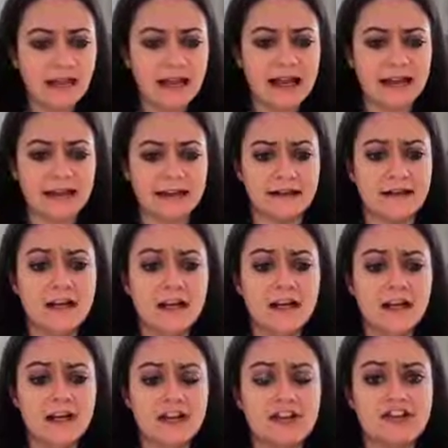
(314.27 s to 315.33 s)
And
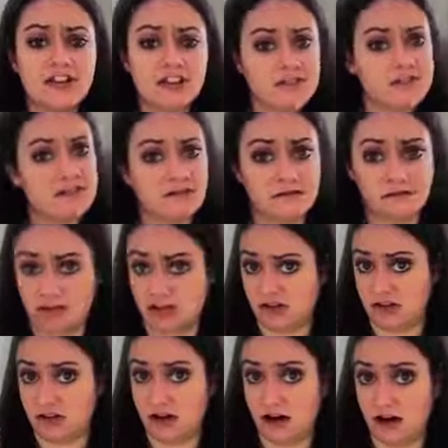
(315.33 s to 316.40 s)
just so you
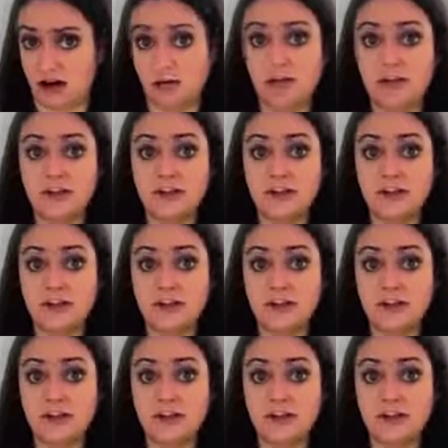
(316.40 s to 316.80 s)
know,